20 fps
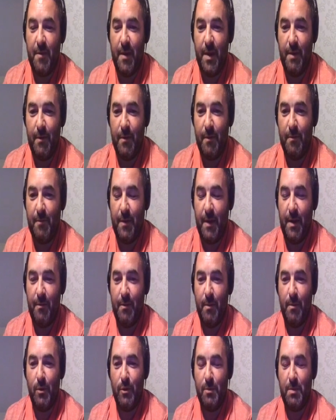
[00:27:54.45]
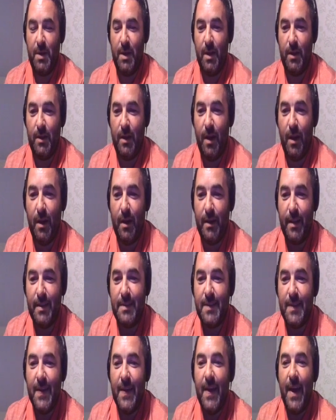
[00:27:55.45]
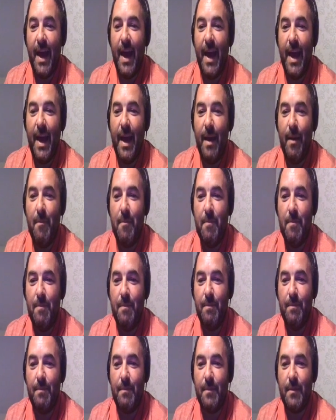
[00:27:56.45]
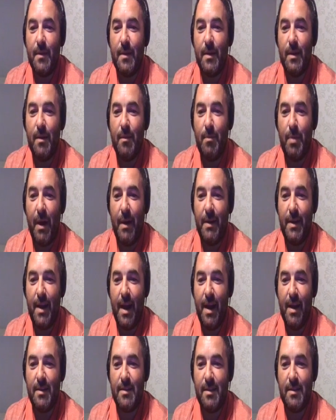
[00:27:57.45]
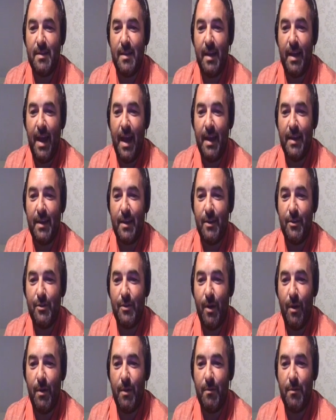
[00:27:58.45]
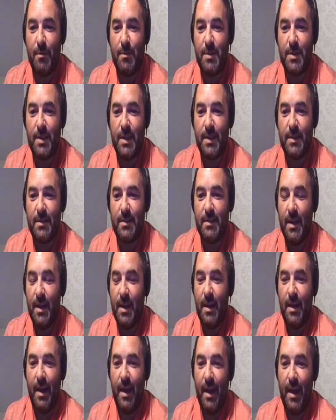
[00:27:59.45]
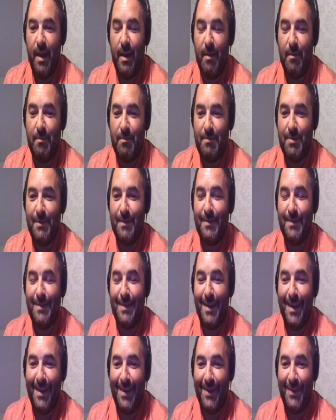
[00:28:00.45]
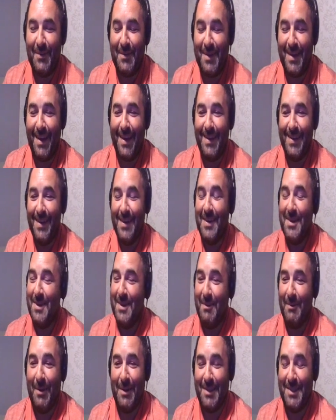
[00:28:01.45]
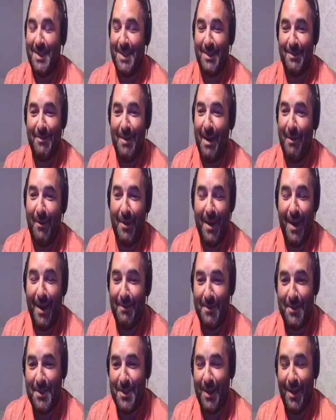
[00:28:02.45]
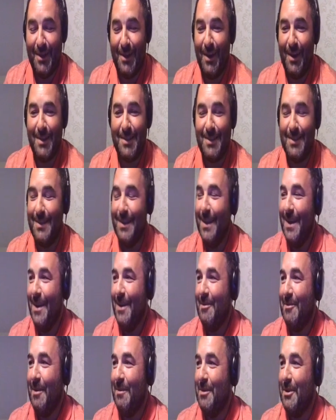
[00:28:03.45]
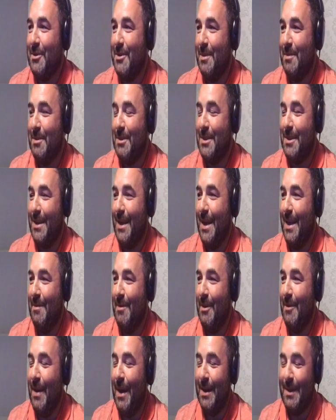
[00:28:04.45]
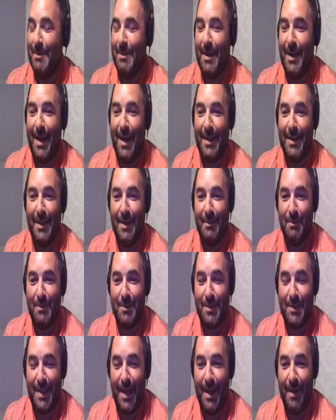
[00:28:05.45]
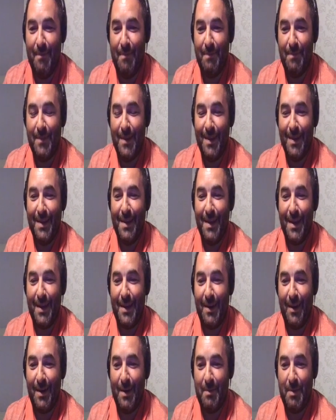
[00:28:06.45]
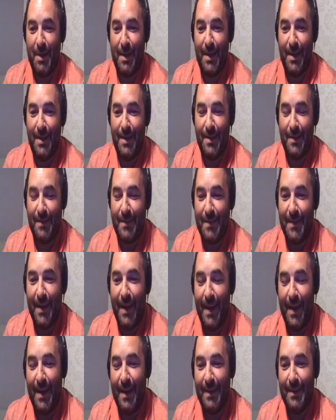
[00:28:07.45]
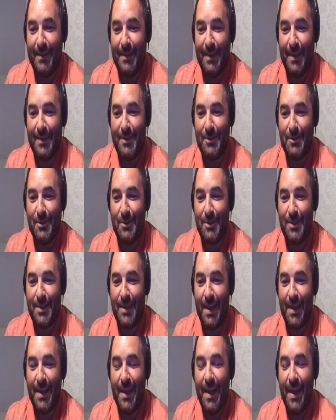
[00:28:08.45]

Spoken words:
That as well. FIFA must be on their holidays. Barry Carr says Lallana controlling from 6. Yeah, okay. You want to see the row I have with Sean Lawson from the Trippers today about Adam Lallana. It was it got a bit heated, let's just say.